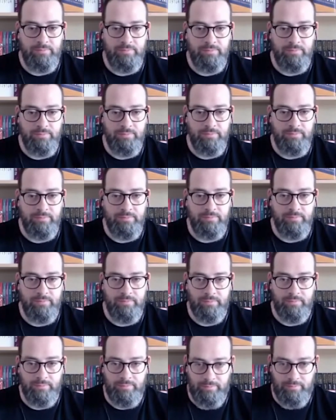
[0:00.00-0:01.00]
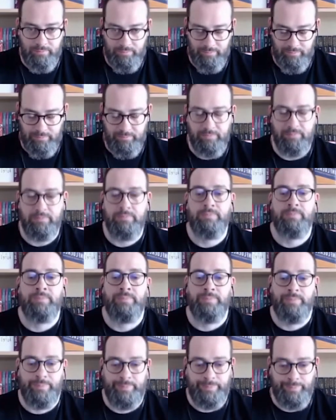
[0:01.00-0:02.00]

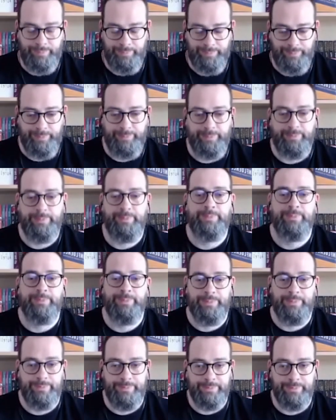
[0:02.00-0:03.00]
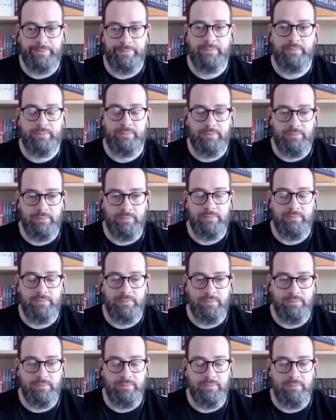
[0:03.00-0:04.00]

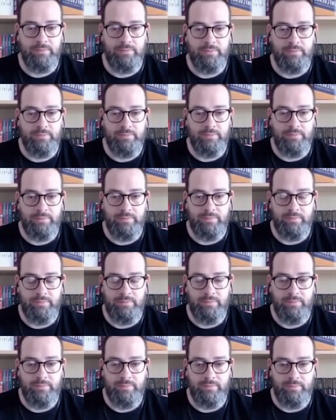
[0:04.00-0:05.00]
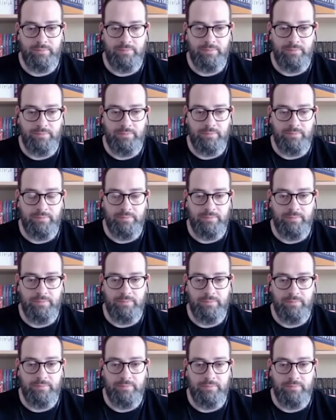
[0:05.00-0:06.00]

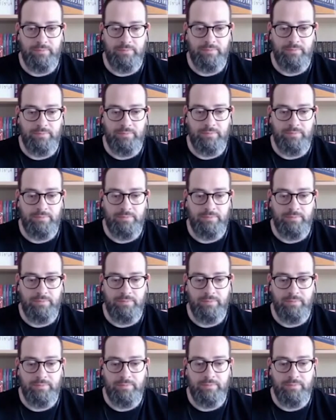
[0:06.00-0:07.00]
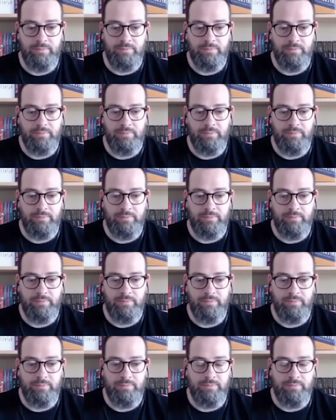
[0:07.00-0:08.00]
(silent)